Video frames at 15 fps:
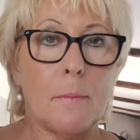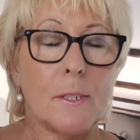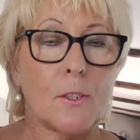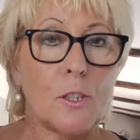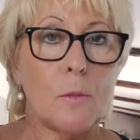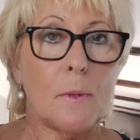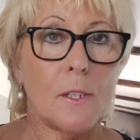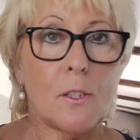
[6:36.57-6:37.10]
It's
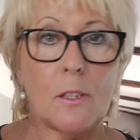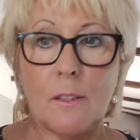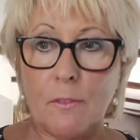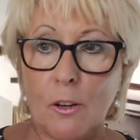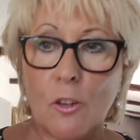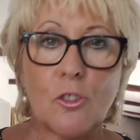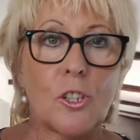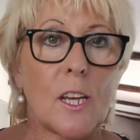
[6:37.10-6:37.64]
going to be you've
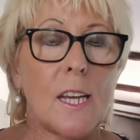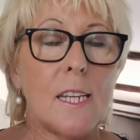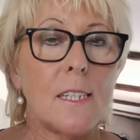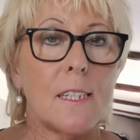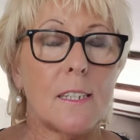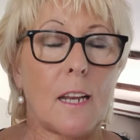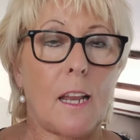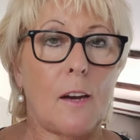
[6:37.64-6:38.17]
lost your
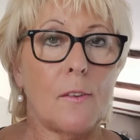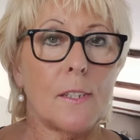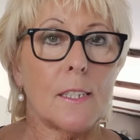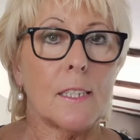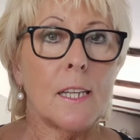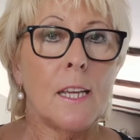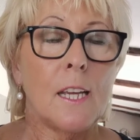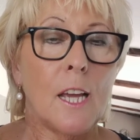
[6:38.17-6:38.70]
heating
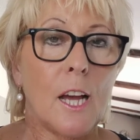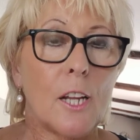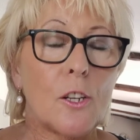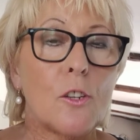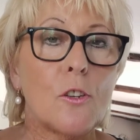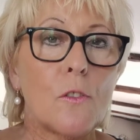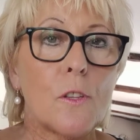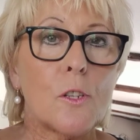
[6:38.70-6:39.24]
allowance, and
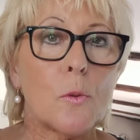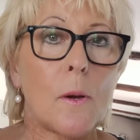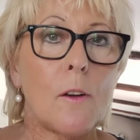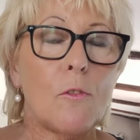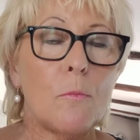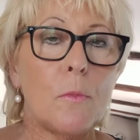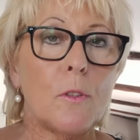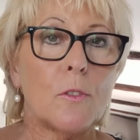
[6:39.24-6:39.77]
another
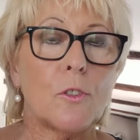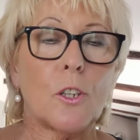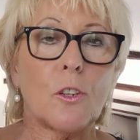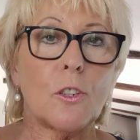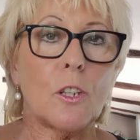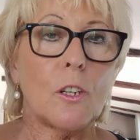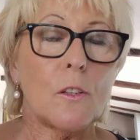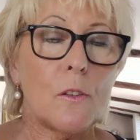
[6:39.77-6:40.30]
12 months you're
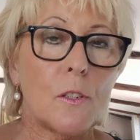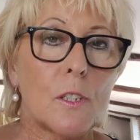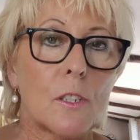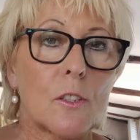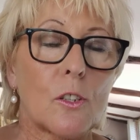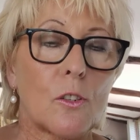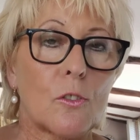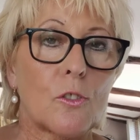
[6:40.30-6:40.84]
going to lose the
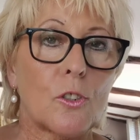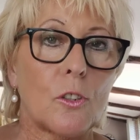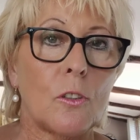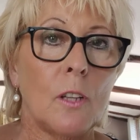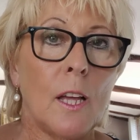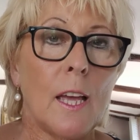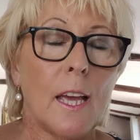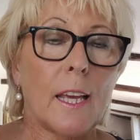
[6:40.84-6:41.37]

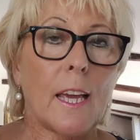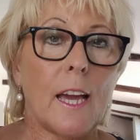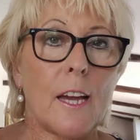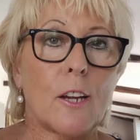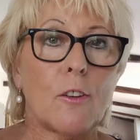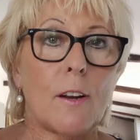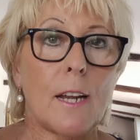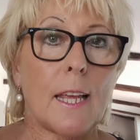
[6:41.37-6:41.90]
social care
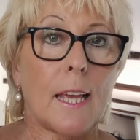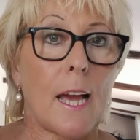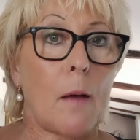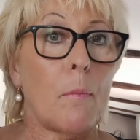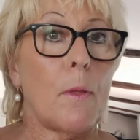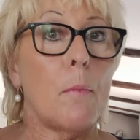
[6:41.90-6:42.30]
credit cap.